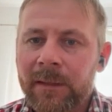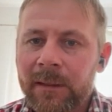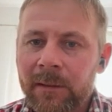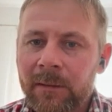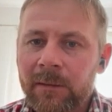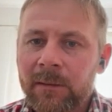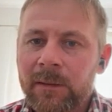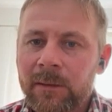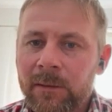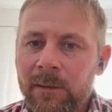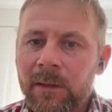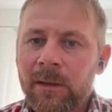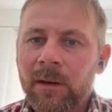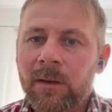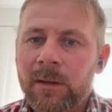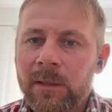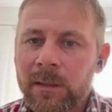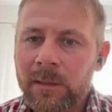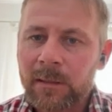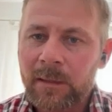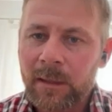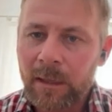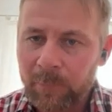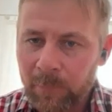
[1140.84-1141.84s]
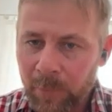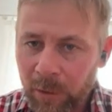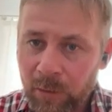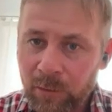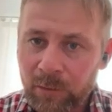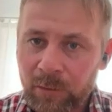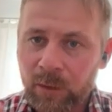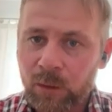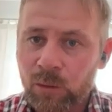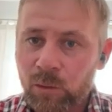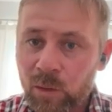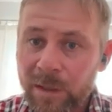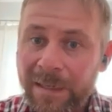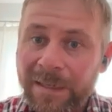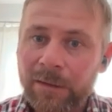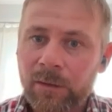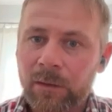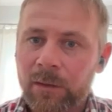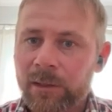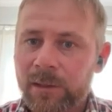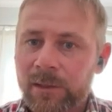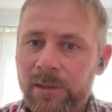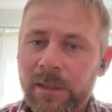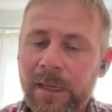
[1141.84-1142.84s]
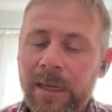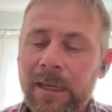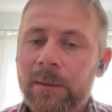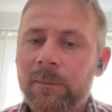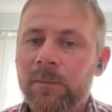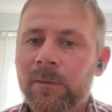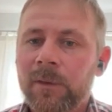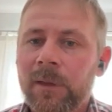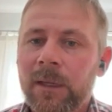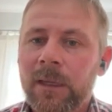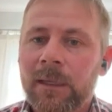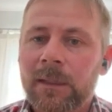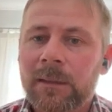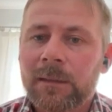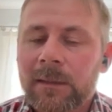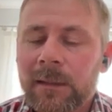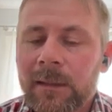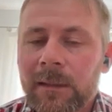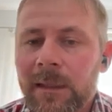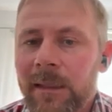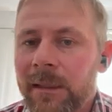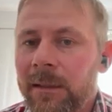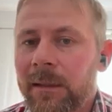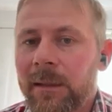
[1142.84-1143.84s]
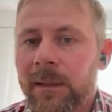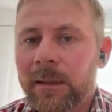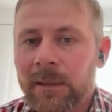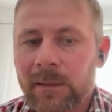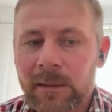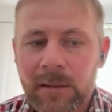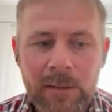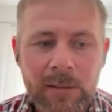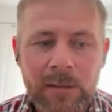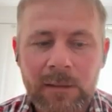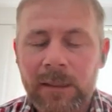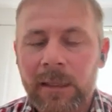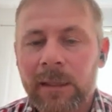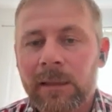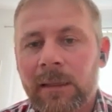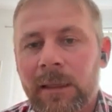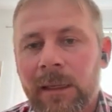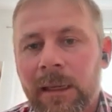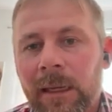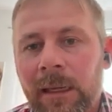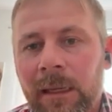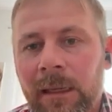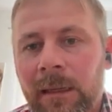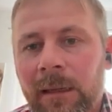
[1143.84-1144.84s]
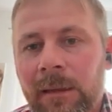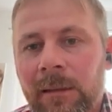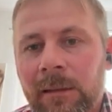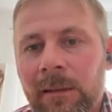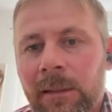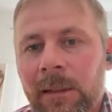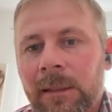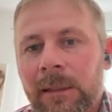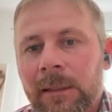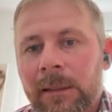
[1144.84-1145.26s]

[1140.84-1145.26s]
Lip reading: till you guys both agree on the same thing, and then you can just get the canter